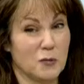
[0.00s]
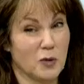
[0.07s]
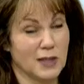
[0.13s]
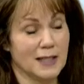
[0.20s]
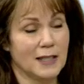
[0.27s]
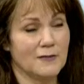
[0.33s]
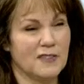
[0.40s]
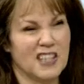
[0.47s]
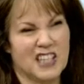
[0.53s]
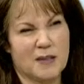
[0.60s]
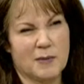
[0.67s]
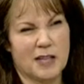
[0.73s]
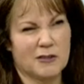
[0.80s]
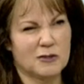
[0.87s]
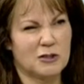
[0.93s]
one evening,
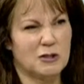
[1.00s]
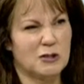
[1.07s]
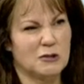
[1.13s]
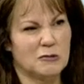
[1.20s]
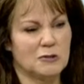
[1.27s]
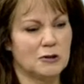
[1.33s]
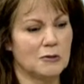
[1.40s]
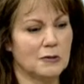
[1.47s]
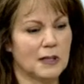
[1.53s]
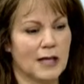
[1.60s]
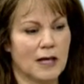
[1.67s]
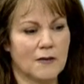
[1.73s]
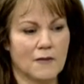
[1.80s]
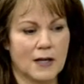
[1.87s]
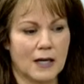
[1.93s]
about two, two and a
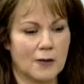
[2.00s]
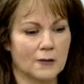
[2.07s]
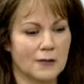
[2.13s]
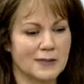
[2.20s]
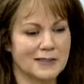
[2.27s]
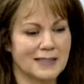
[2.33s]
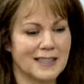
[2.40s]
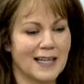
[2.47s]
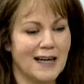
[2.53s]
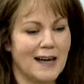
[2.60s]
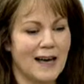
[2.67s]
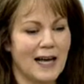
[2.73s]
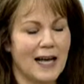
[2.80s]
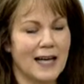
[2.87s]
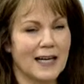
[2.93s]
half hours.
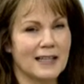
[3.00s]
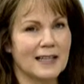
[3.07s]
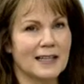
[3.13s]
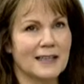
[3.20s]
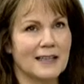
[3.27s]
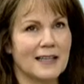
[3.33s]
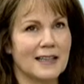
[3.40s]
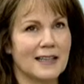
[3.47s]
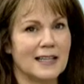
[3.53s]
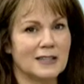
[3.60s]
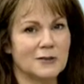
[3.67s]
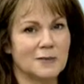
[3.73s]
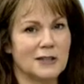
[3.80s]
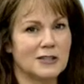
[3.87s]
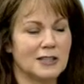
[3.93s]
Mm-hmm. And the, the
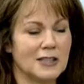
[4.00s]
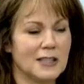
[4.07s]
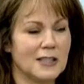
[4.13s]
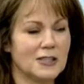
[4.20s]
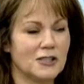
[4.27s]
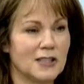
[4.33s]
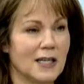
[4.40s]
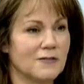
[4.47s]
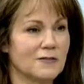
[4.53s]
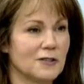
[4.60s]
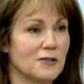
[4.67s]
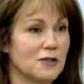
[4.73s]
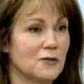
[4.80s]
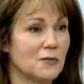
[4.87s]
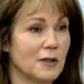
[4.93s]
things we teach have
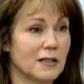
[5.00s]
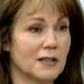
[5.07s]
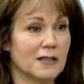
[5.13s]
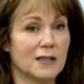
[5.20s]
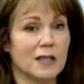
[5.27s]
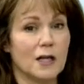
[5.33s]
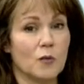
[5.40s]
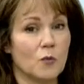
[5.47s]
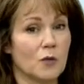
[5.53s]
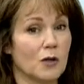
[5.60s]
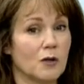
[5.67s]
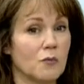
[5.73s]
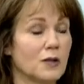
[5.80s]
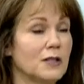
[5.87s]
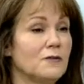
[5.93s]
to do with
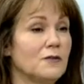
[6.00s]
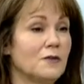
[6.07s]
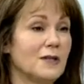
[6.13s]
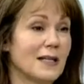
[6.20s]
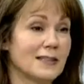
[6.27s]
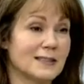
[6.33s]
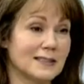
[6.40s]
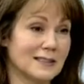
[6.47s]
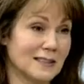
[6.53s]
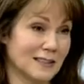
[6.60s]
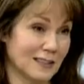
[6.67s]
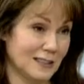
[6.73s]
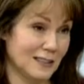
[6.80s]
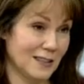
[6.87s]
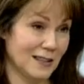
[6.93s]
well, what if you get
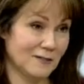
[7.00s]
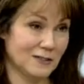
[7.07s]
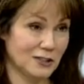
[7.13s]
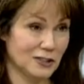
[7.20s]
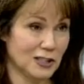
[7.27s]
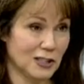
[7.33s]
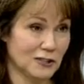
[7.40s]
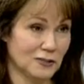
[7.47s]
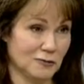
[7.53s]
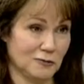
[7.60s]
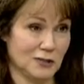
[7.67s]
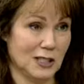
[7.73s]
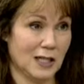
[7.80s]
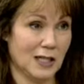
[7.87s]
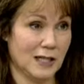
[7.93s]
stuck and you have to change
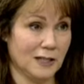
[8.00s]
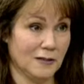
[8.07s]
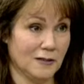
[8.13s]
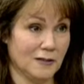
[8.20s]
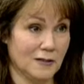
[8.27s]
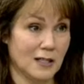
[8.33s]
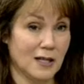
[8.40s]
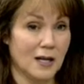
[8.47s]
your tire?